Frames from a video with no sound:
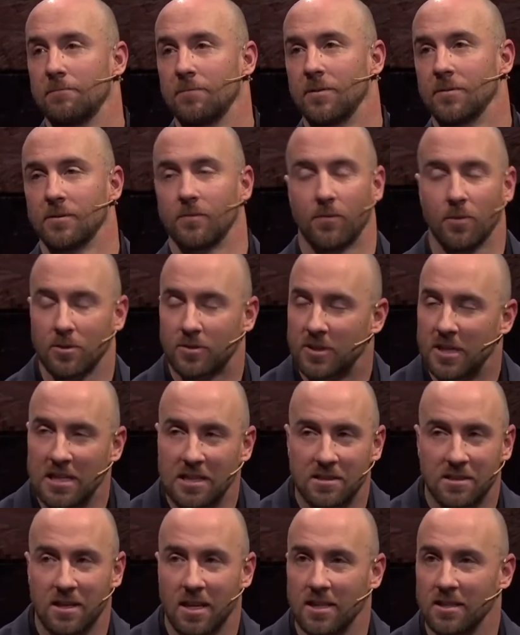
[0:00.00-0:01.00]
In 1
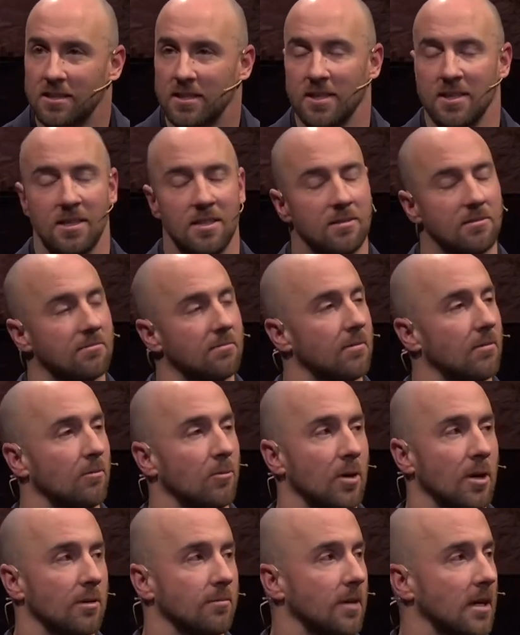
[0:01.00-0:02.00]
Kings 19,
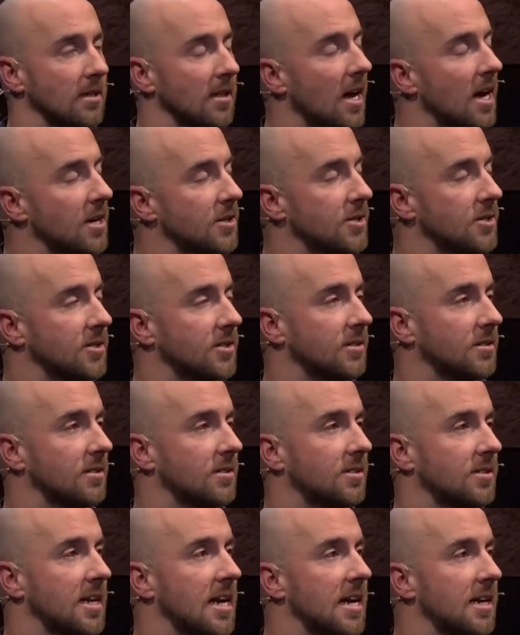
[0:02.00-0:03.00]
where Elijah's
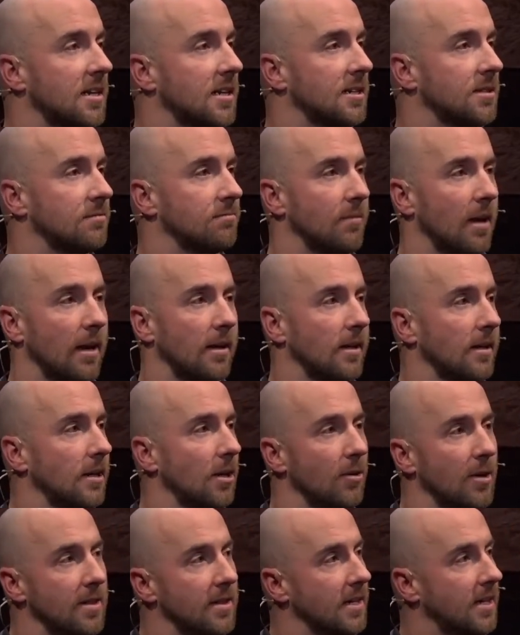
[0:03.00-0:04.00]
standing you
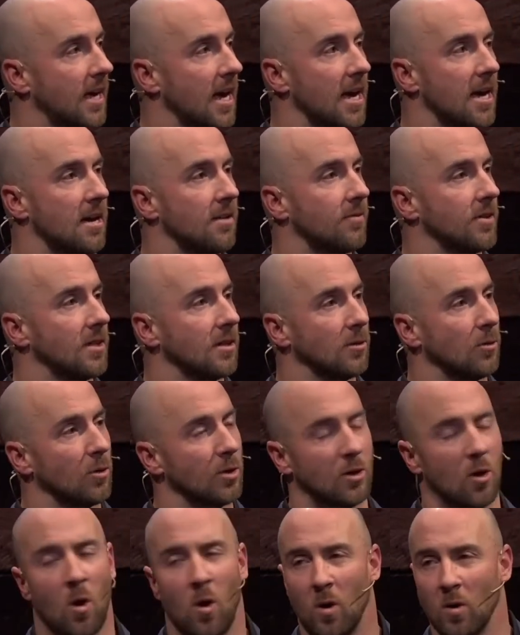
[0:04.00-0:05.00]
know, in the cave and the
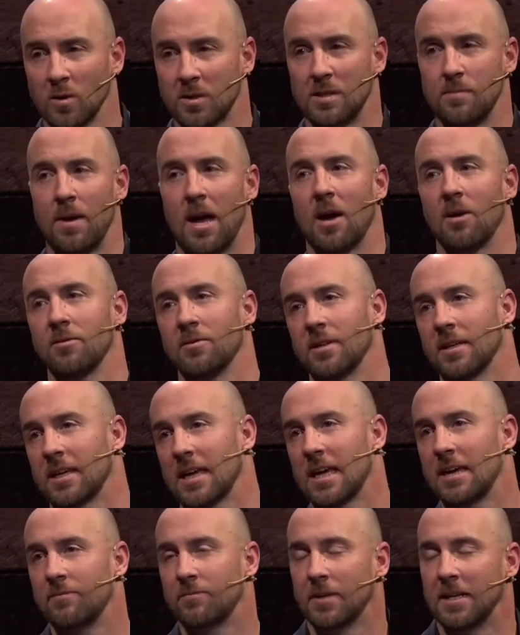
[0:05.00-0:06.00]
Lord calls him out in the
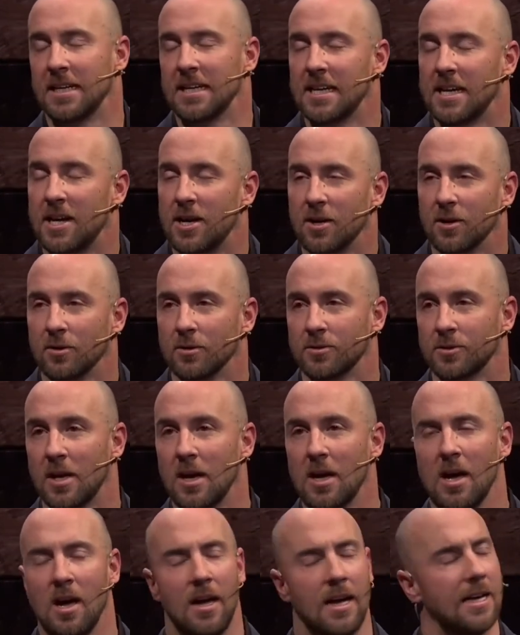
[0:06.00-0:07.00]
cave and he hears
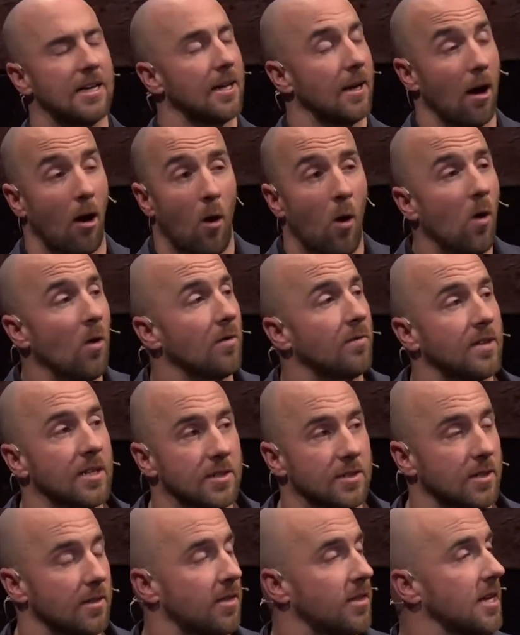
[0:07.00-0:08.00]
he, all of
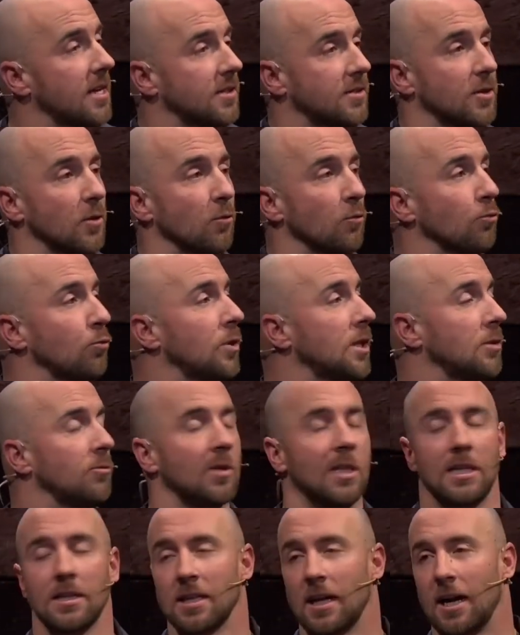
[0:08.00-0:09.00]
these things that are really,
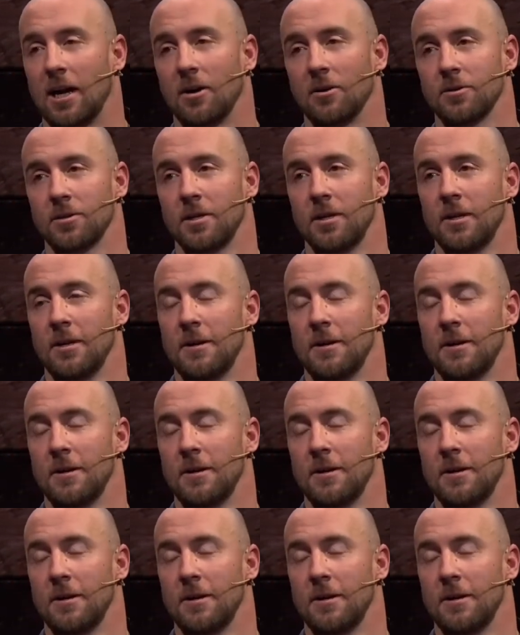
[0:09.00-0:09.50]
really loud